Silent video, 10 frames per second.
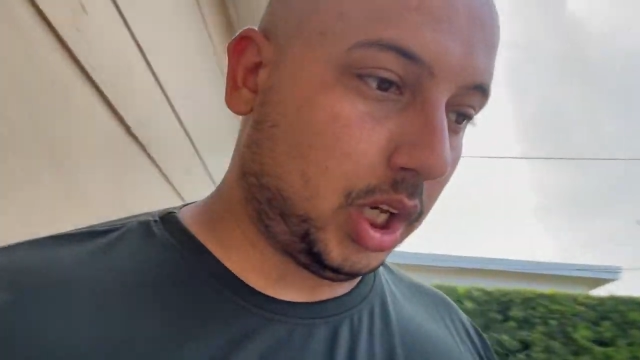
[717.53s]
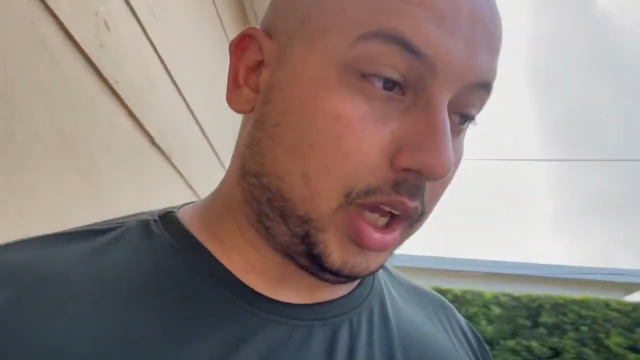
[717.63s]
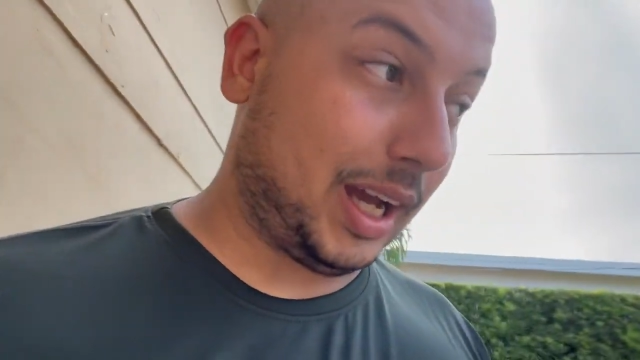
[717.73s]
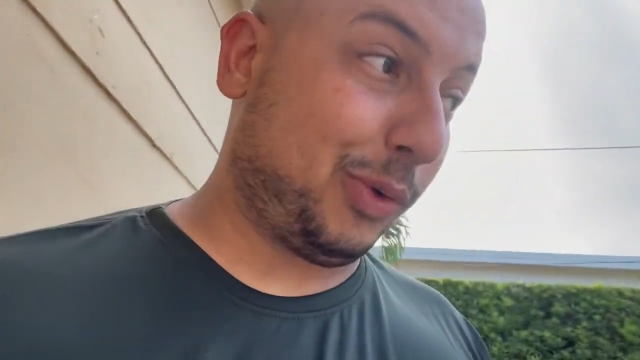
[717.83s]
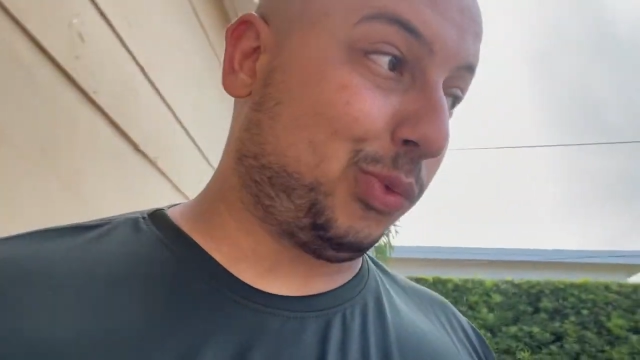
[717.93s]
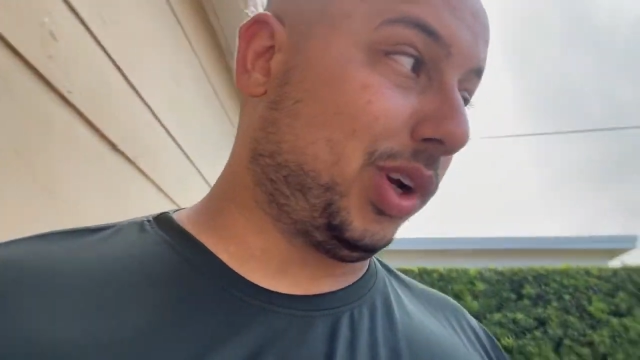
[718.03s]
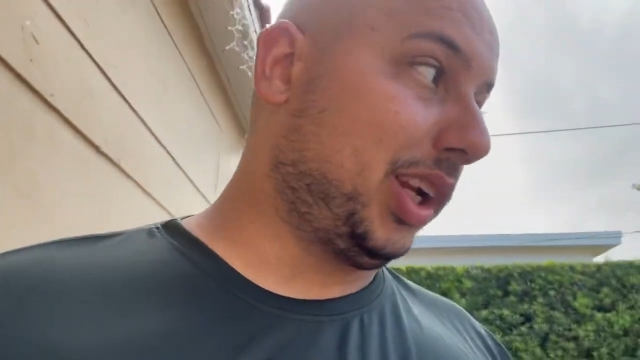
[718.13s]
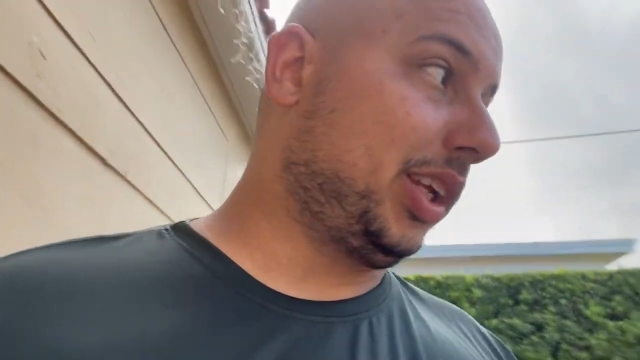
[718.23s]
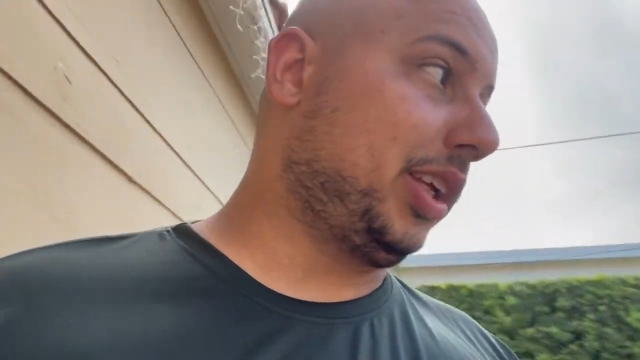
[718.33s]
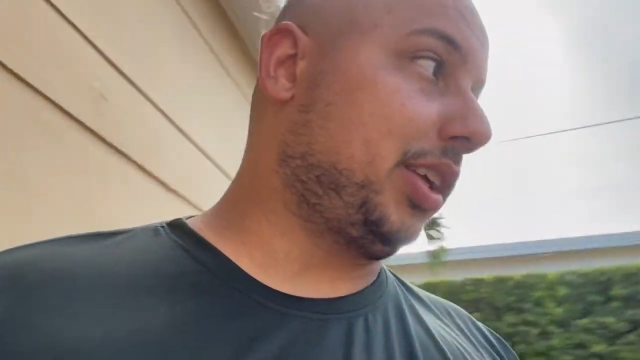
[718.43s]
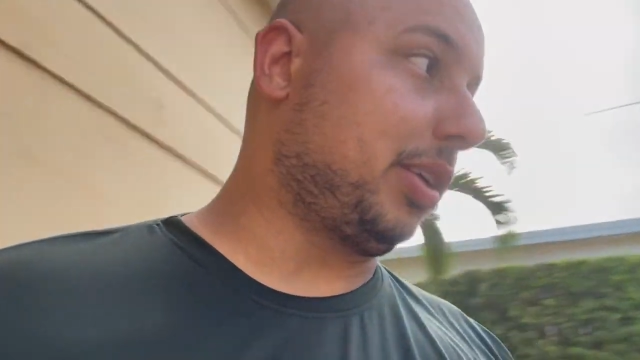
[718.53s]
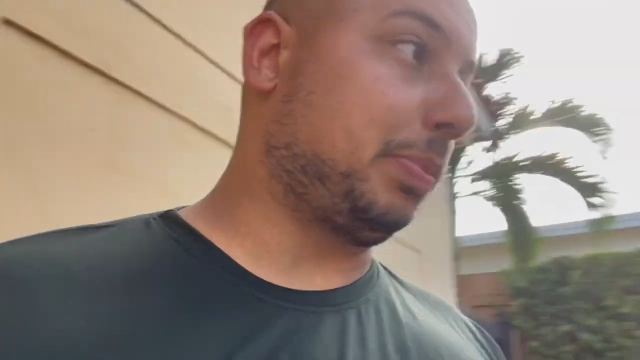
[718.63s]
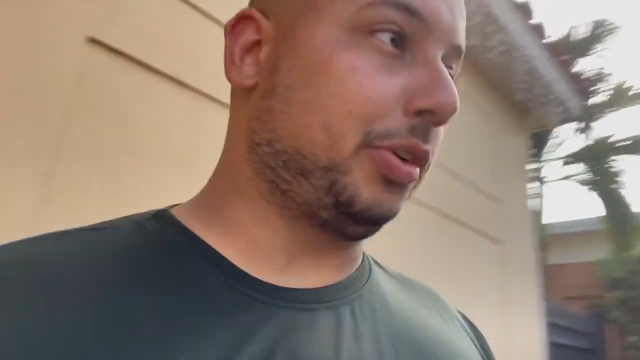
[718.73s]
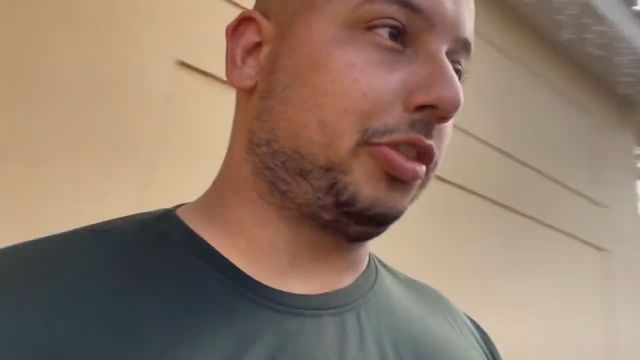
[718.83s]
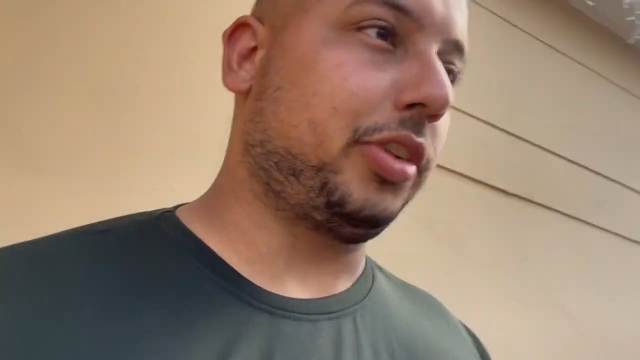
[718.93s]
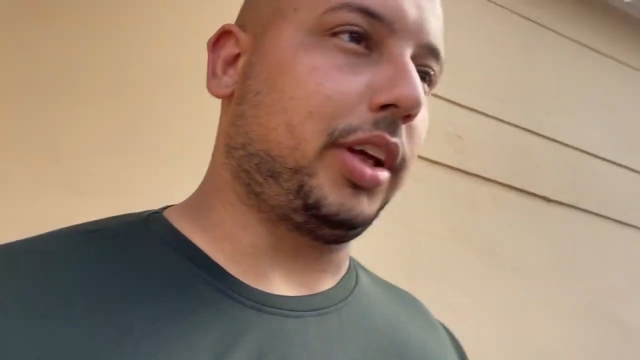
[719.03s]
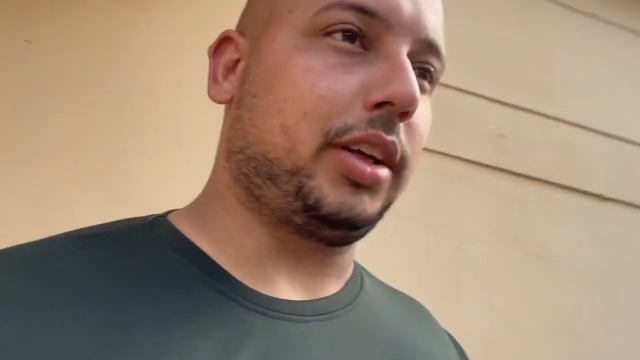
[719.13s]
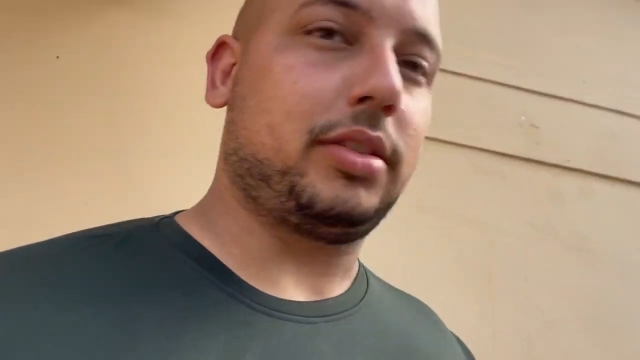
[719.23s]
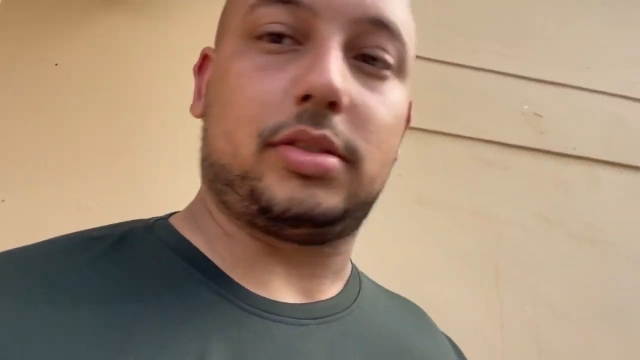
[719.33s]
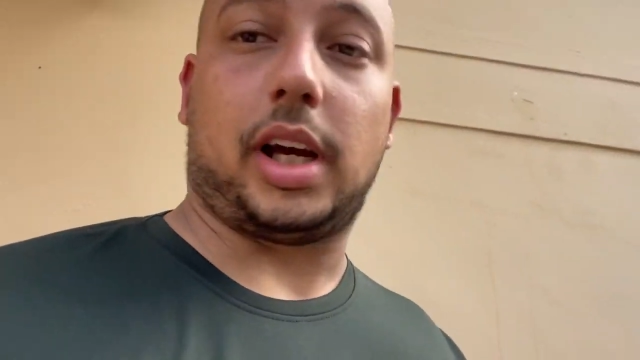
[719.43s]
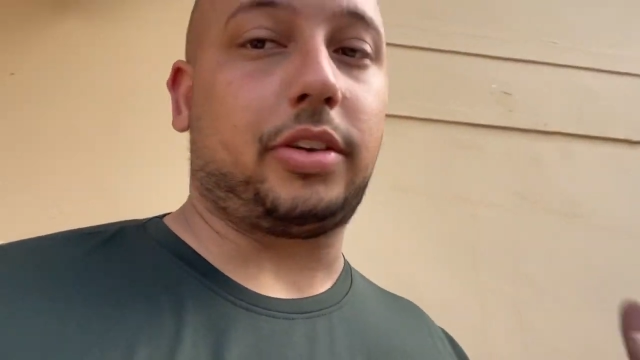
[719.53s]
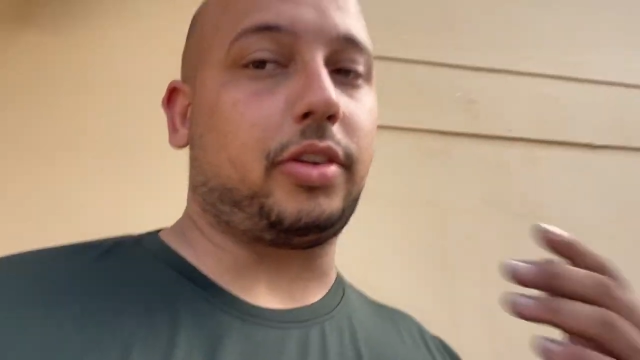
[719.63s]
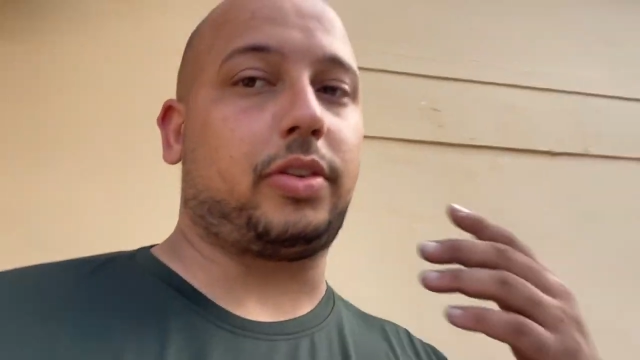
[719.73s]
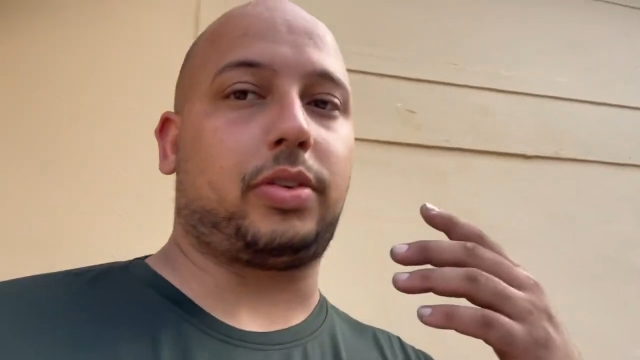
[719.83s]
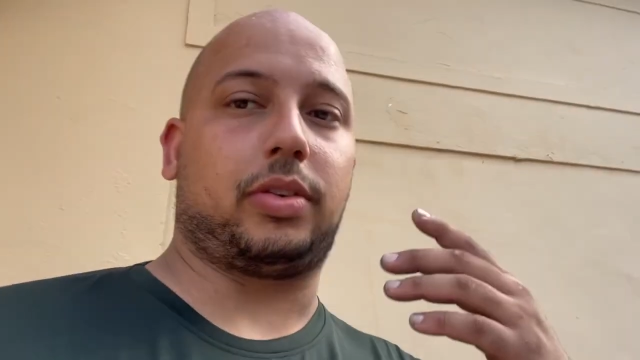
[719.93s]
I really appreciate not just,